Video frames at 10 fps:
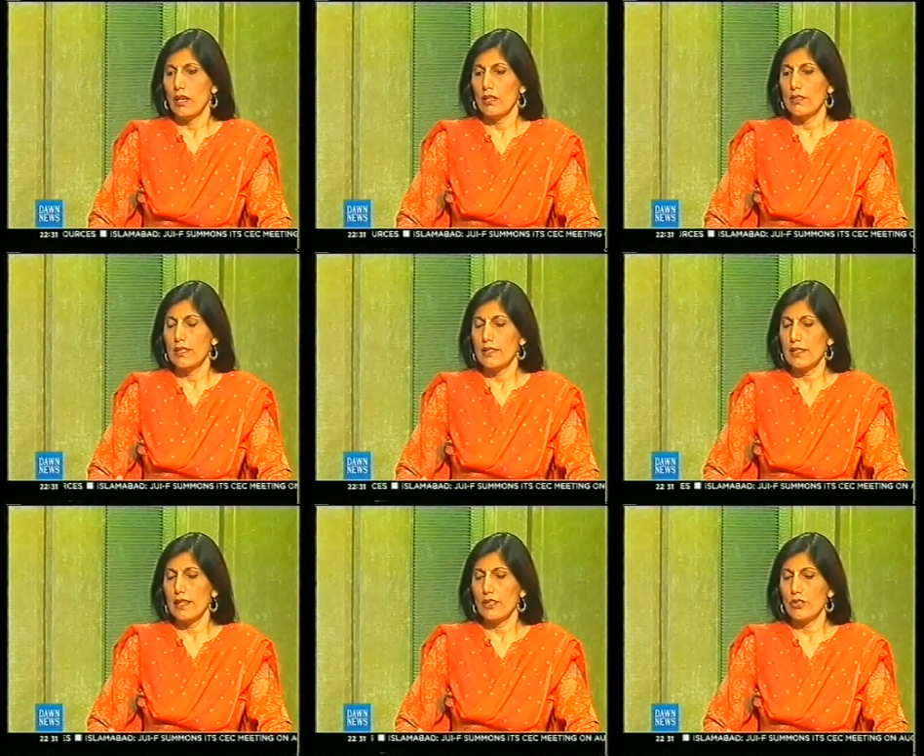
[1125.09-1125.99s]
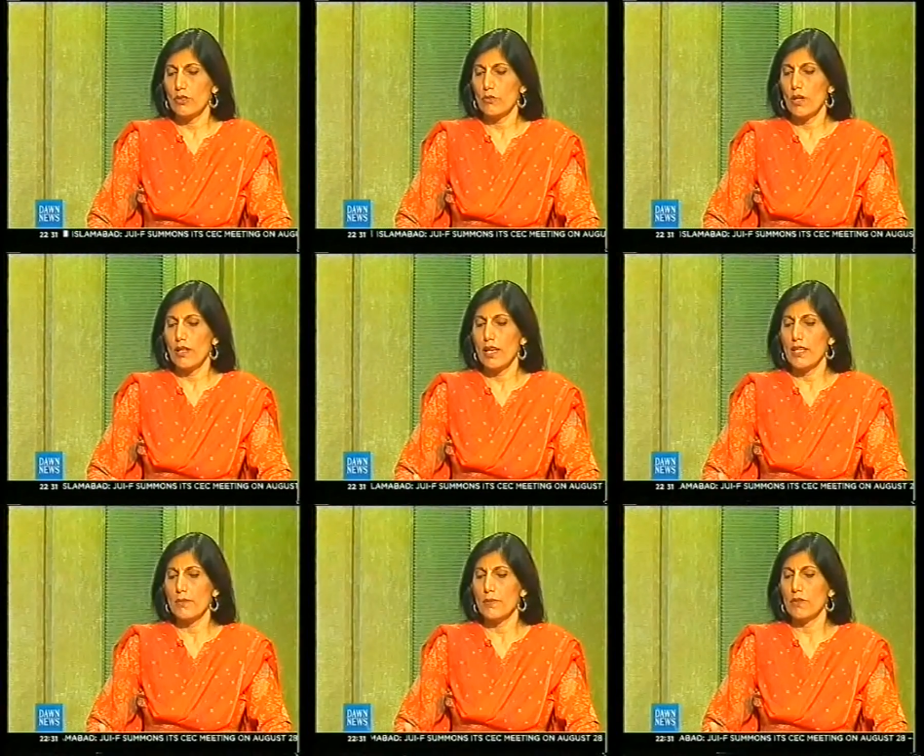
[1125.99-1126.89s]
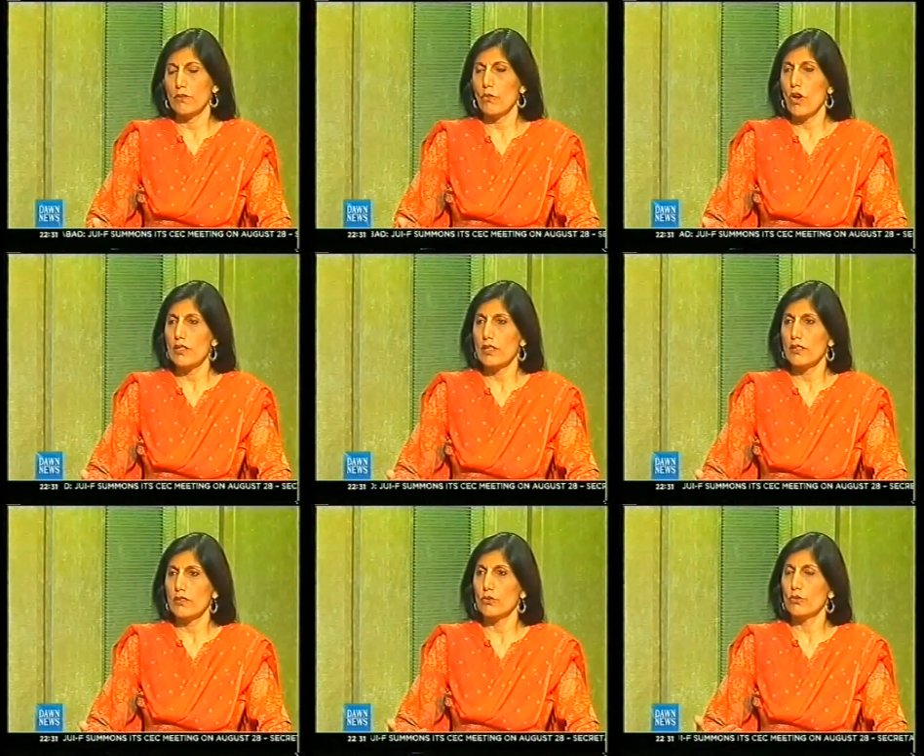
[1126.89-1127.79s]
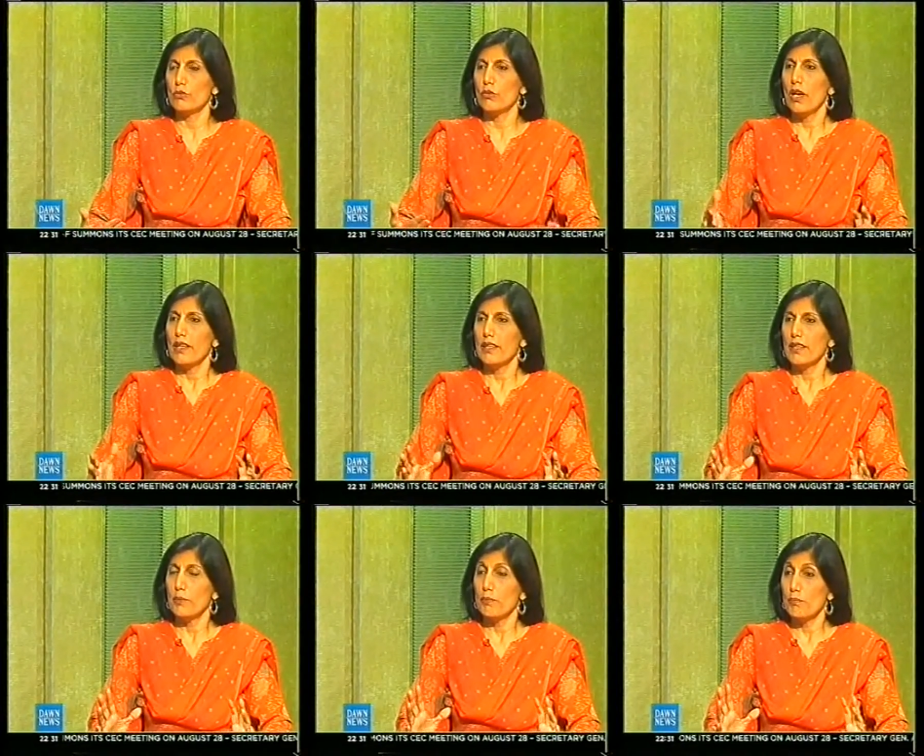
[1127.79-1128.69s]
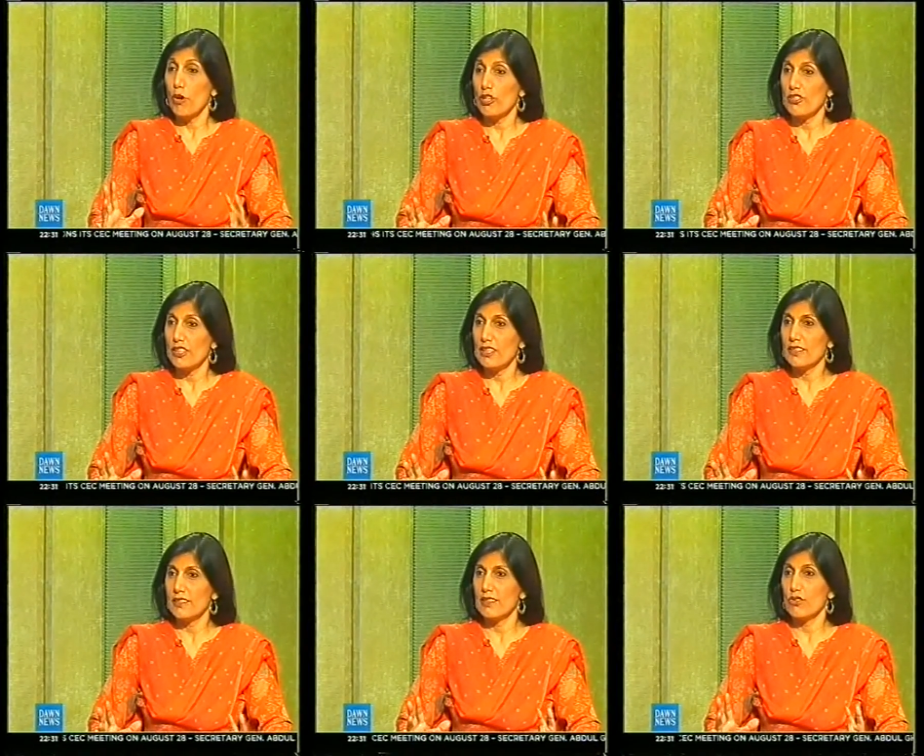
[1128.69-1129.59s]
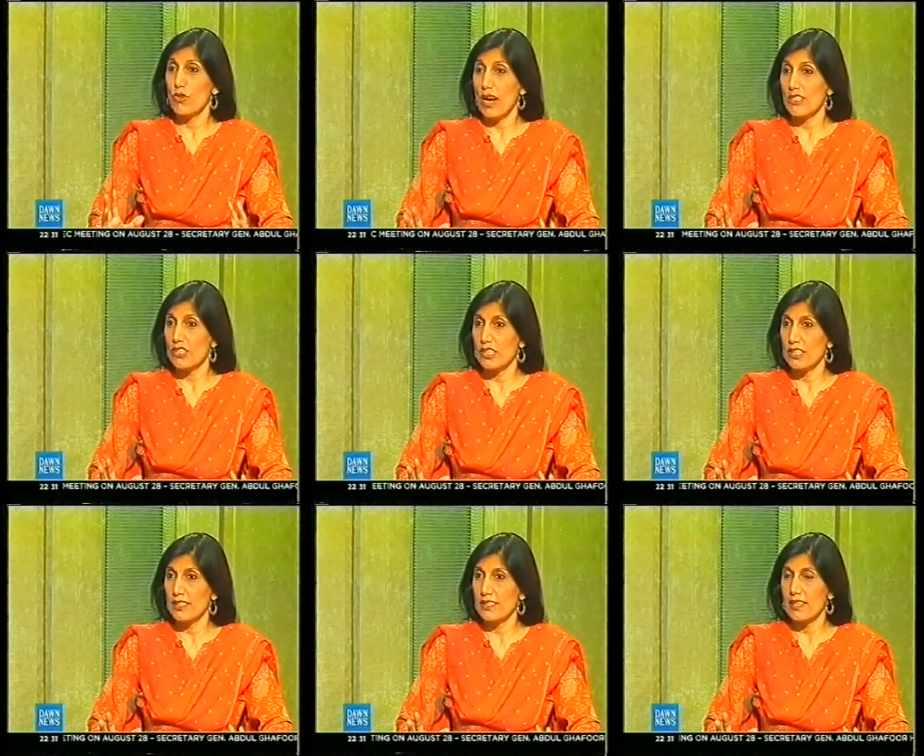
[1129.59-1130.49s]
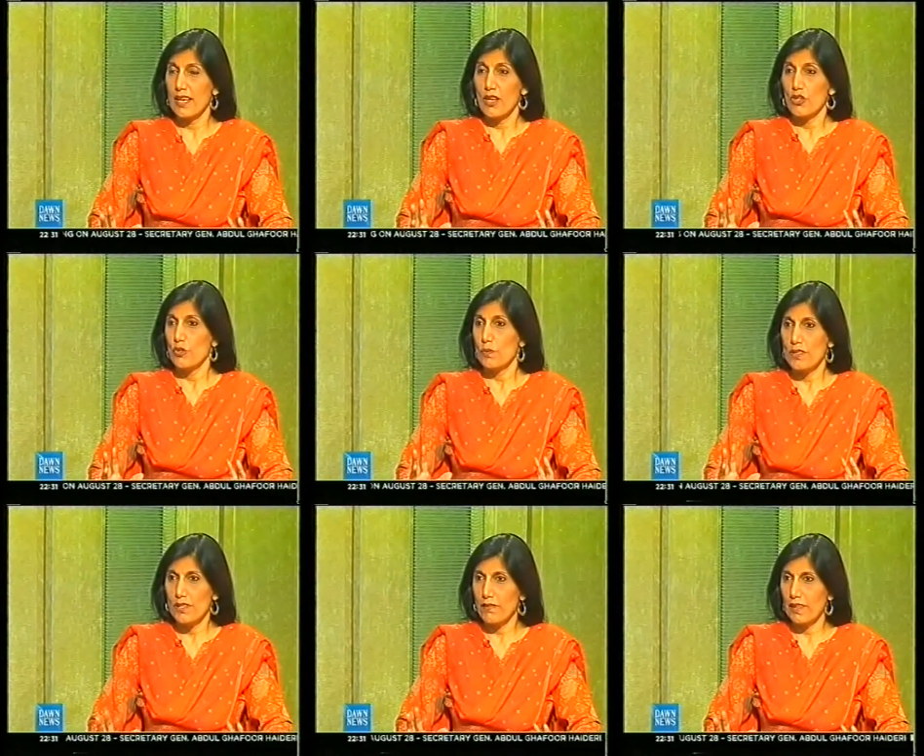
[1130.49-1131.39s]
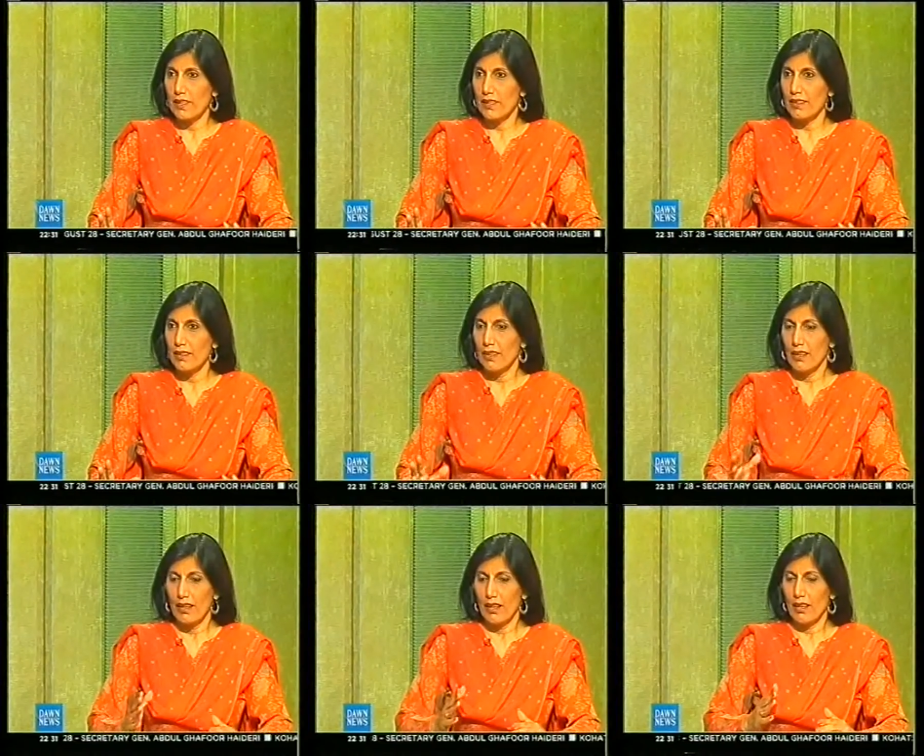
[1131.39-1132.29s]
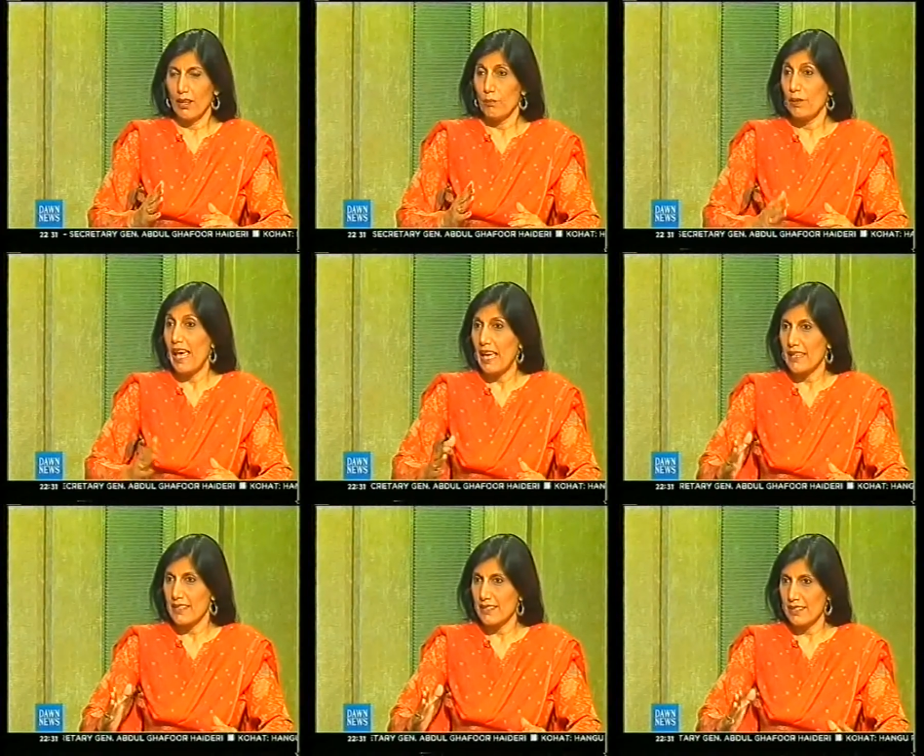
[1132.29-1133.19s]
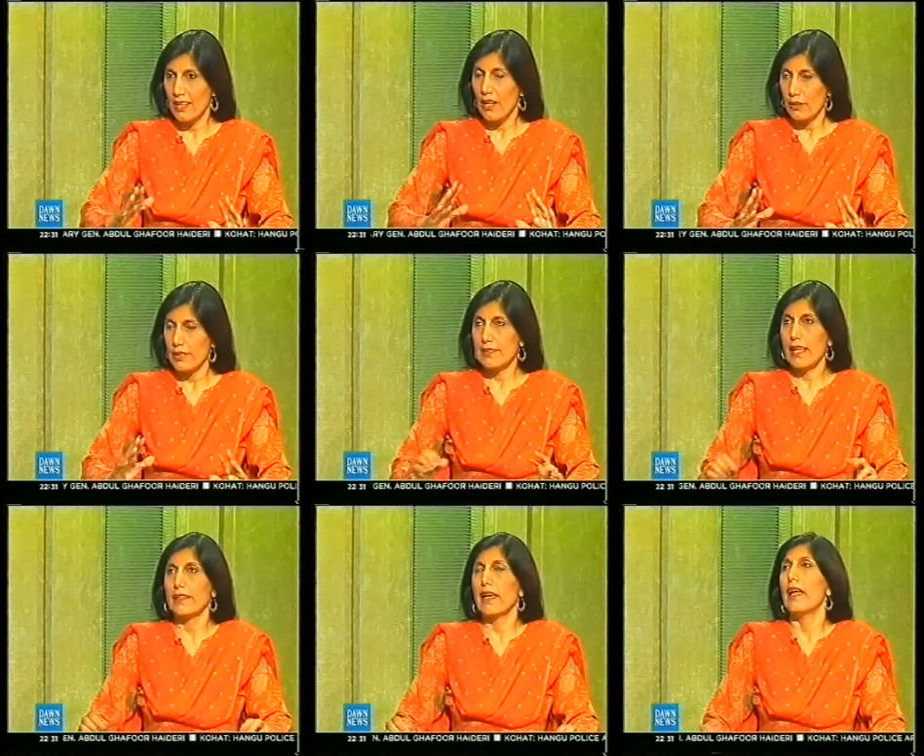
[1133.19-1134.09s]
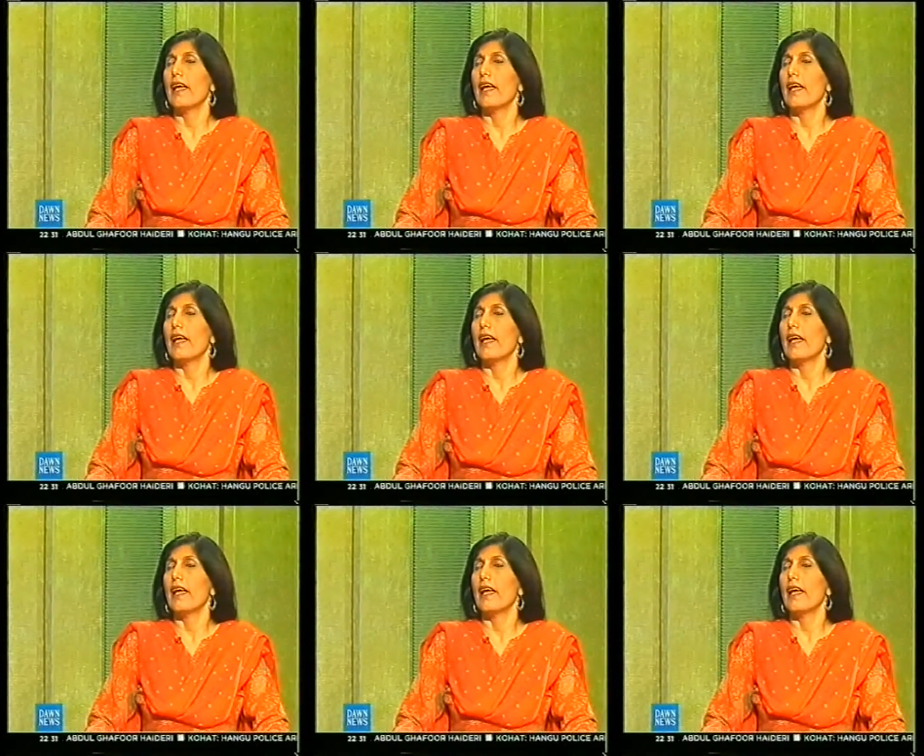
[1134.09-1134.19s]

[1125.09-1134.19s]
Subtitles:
since the election, one has been wanting to hear policies, strategies, specific plans, things like that.